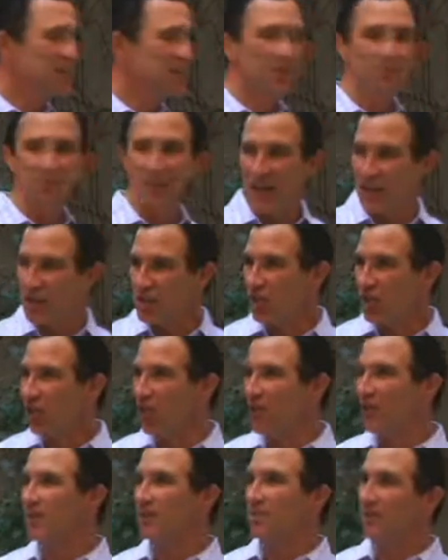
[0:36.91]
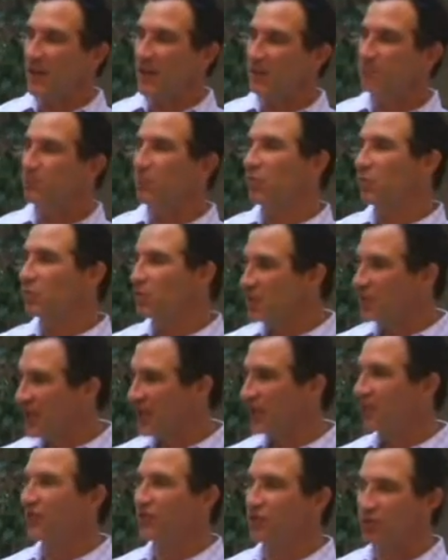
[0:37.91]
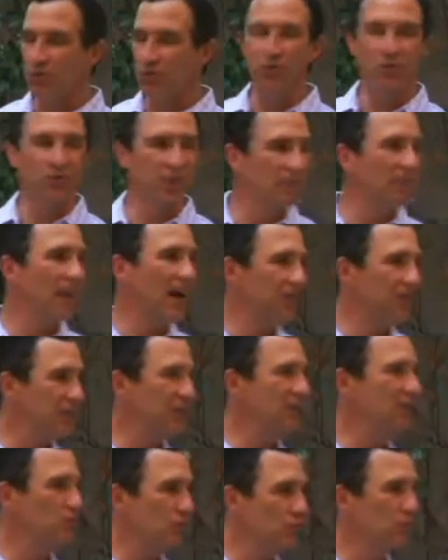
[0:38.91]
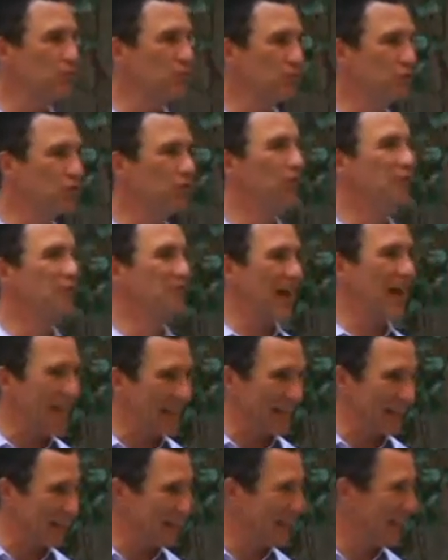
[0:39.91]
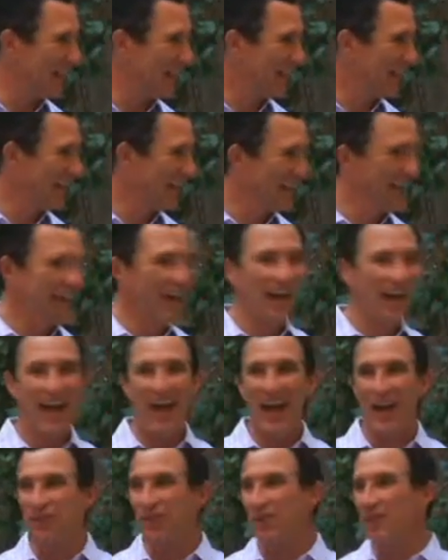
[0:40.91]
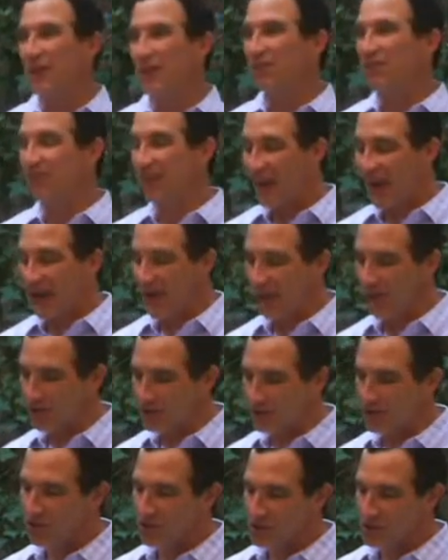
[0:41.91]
to make sure that people would tell the truth about their truth-telling. And what they found,